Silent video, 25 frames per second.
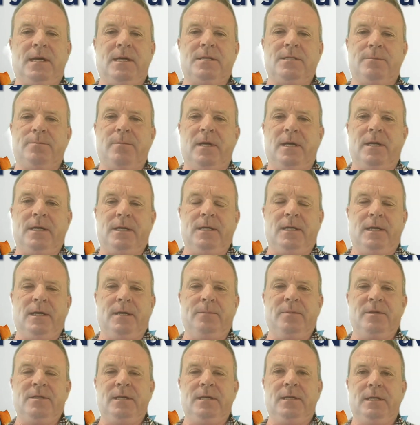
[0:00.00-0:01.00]
in sales and
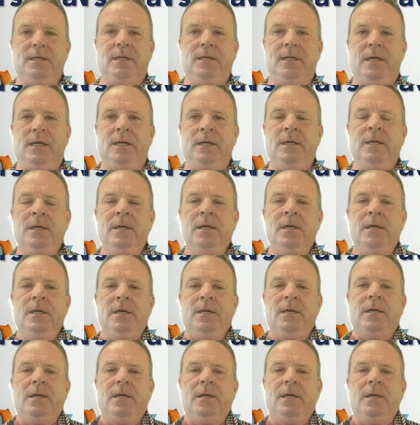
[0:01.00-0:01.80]
marketing in particular,